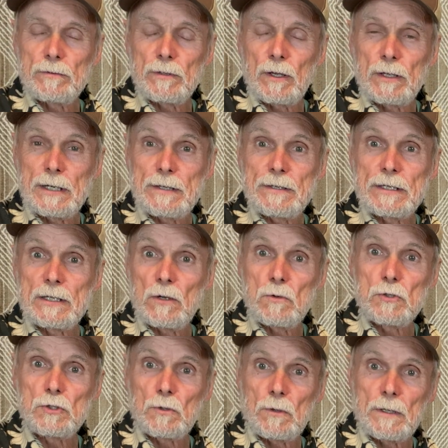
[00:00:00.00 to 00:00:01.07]
anything
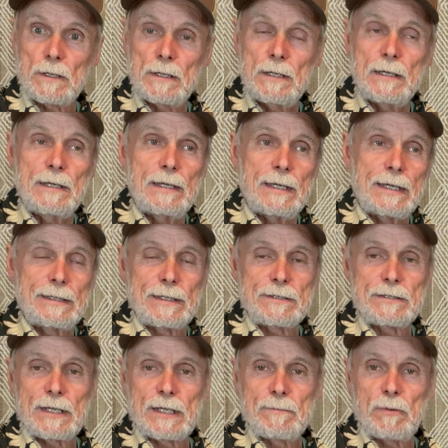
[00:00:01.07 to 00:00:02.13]
goes sort of in that
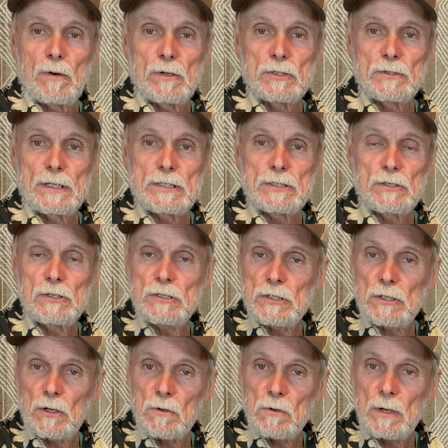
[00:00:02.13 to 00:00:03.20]
2nd part. So that's good to
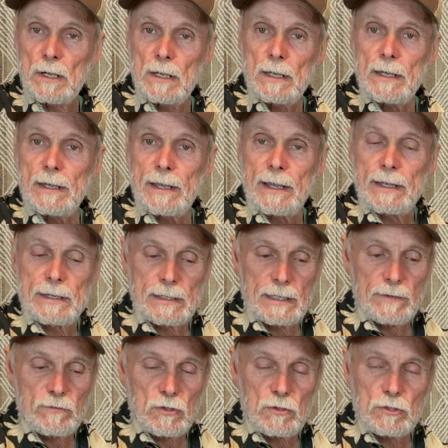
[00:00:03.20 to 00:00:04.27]
know. And it
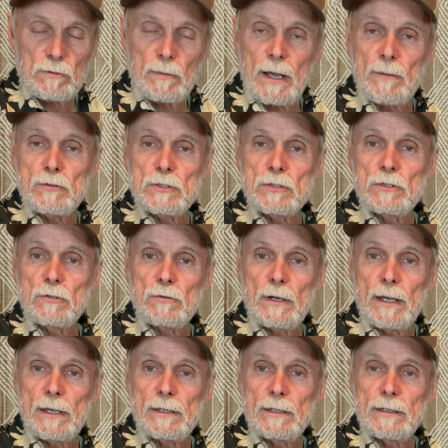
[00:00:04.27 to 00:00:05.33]
gives you some options to
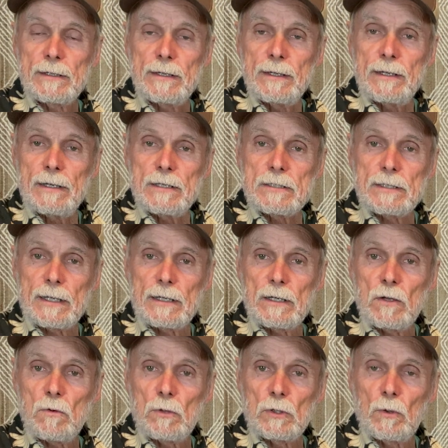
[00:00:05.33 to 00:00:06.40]
try staying
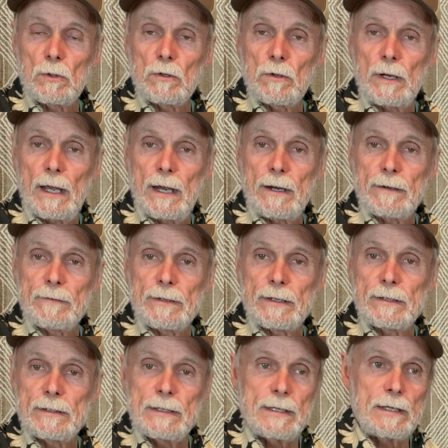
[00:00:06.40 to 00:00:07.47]
low or going a little higher
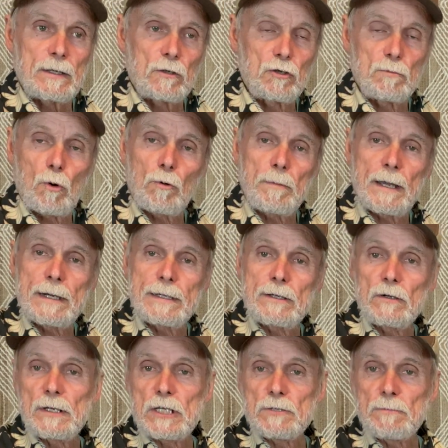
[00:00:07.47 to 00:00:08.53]
there. A little more melody
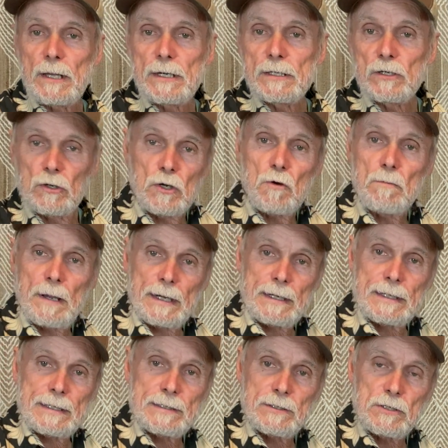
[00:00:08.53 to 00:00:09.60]
or less melody or no
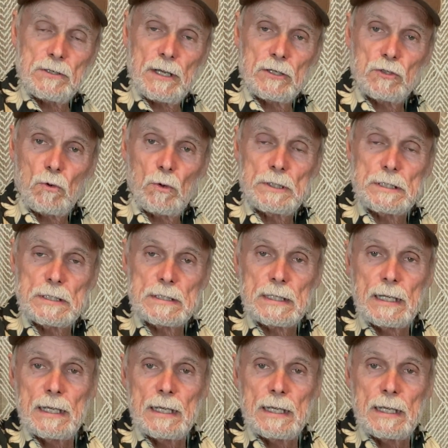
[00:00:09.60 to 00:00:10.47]
melody. So you got choices.